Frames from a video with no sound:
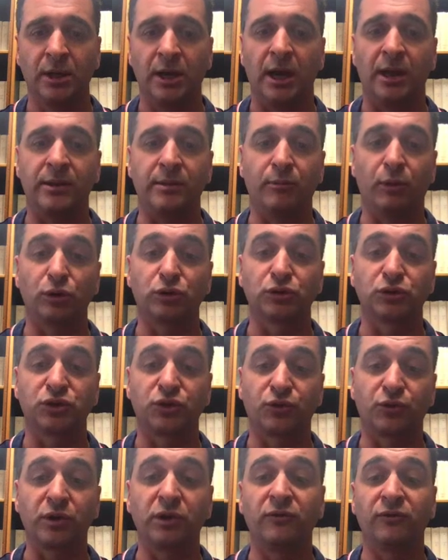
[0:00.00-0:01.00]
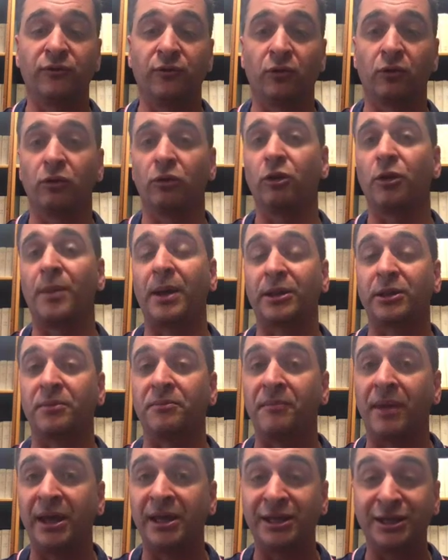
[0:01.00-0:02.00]
And then modules 3 and 4 are all about the
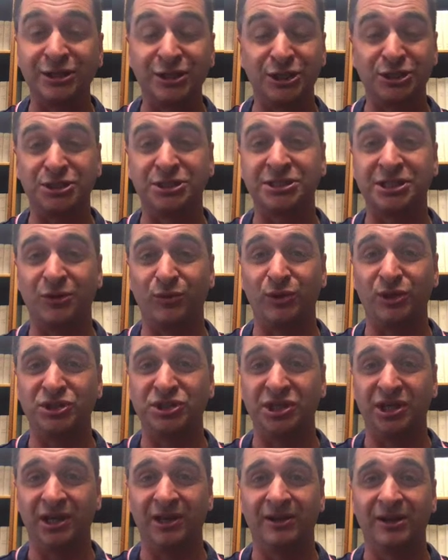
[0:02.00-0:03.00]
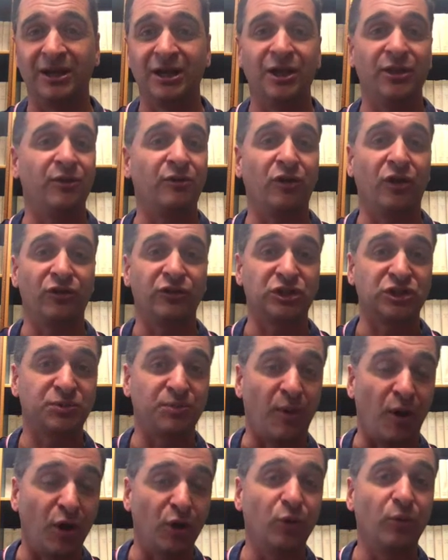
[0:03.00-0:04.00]
main conditions that we see. They're either
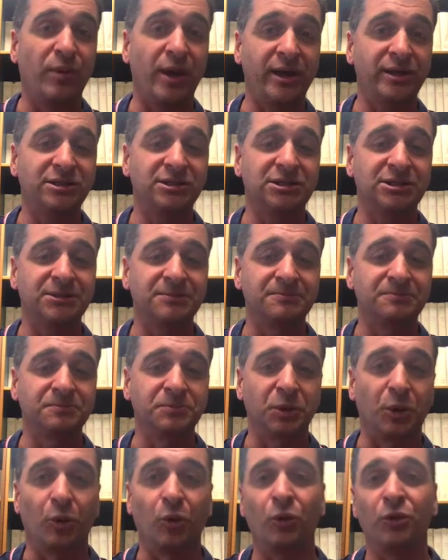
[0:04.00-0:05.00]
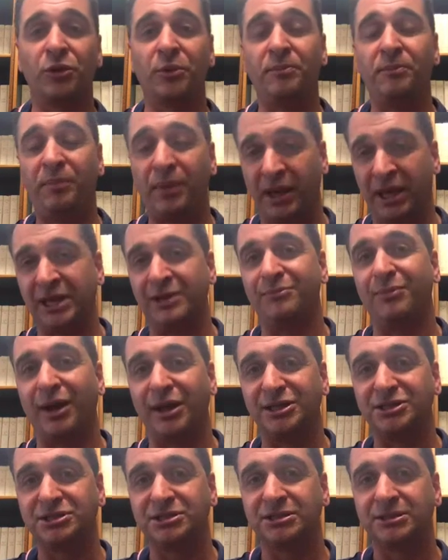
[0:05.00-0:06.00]
spinal-based or they're
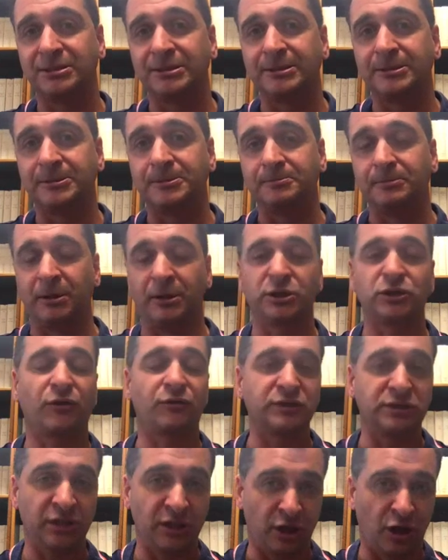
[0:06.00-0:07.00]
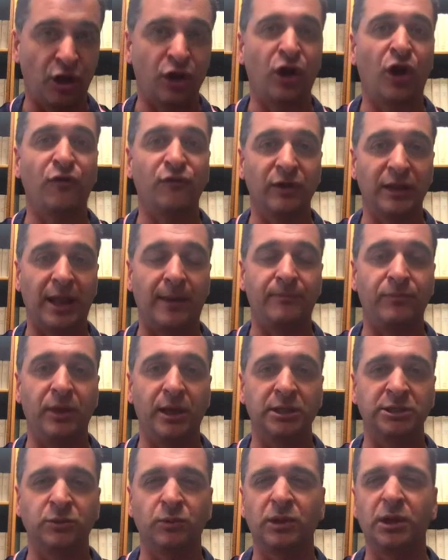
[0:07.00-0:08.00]
pain-based. And there's obviously an overlap
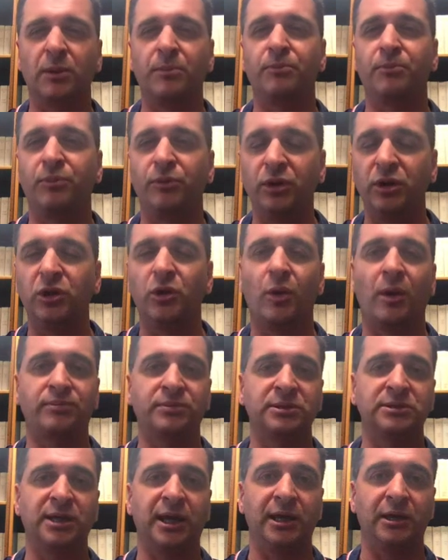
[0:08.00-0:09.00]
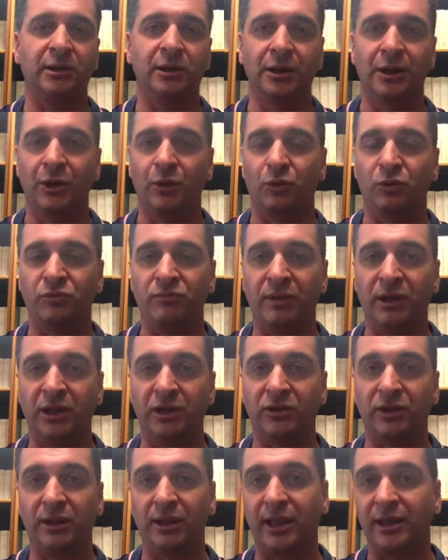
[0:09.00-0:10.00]
there. So we're going to bring you up to date with many
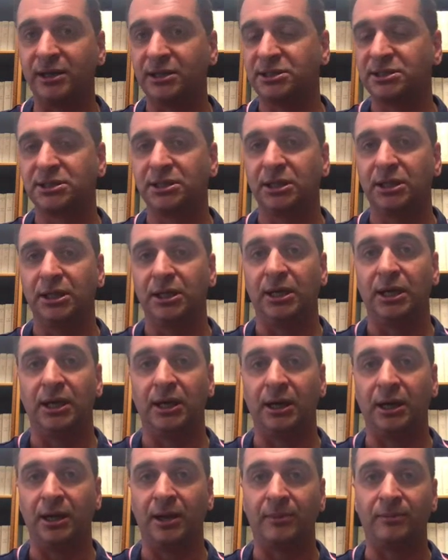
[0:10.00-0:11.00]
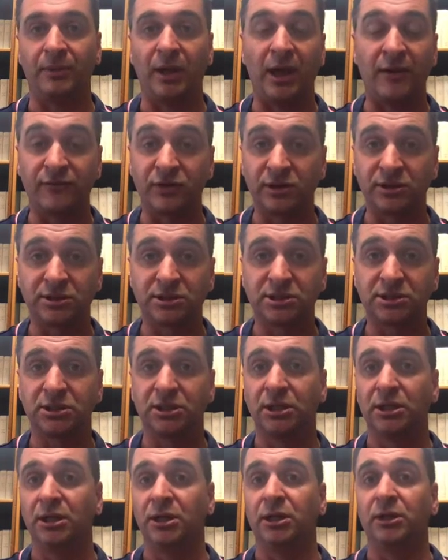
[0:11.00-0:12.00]
of the latest evidence,
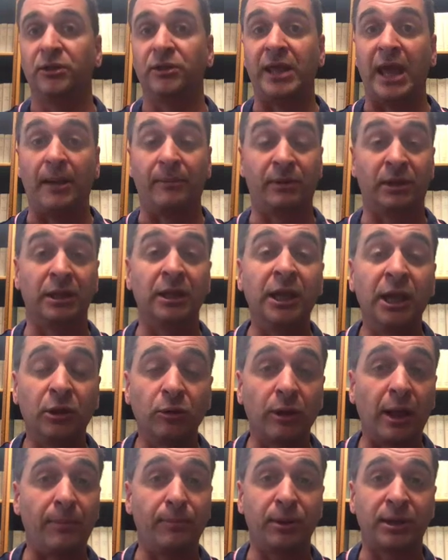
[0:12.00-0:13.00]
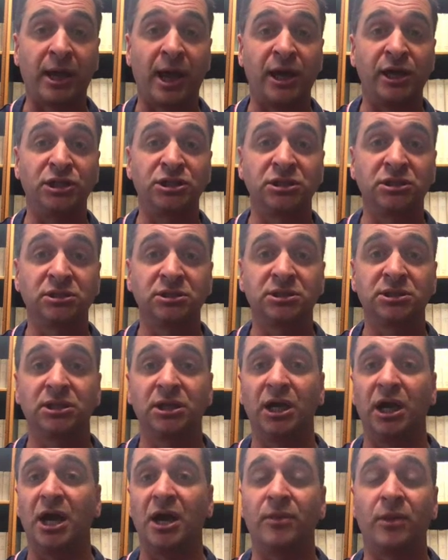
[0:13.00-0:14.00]
the clinical applications,
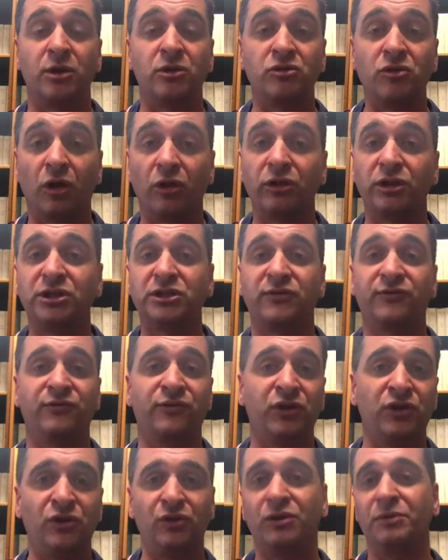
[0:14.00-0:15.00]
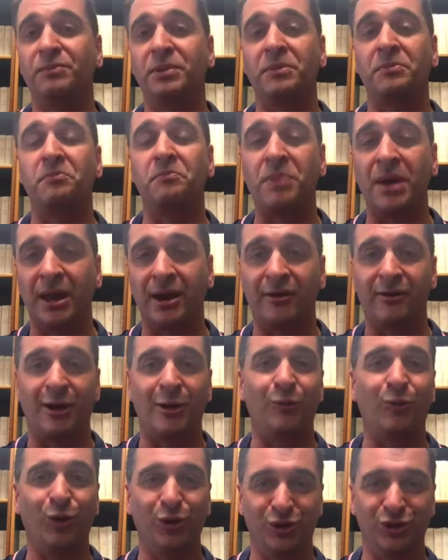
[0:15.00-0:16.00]
and the knowledge for you to be better
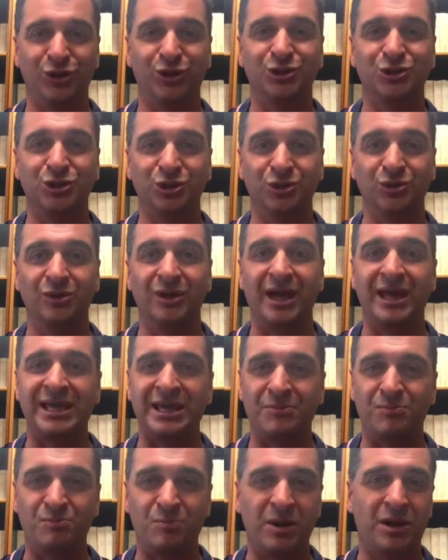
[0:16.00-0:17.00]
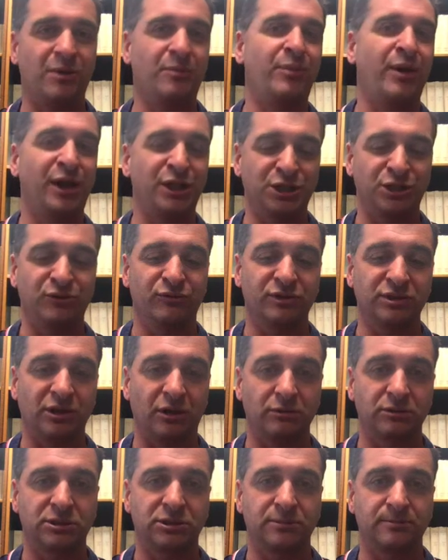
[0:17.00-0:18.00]
at what you do and get better patient
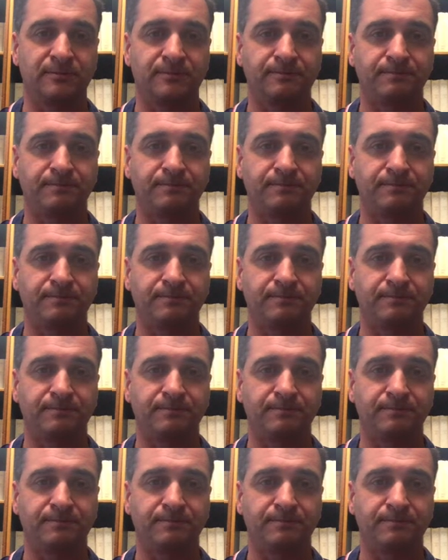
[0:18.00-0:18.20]
results.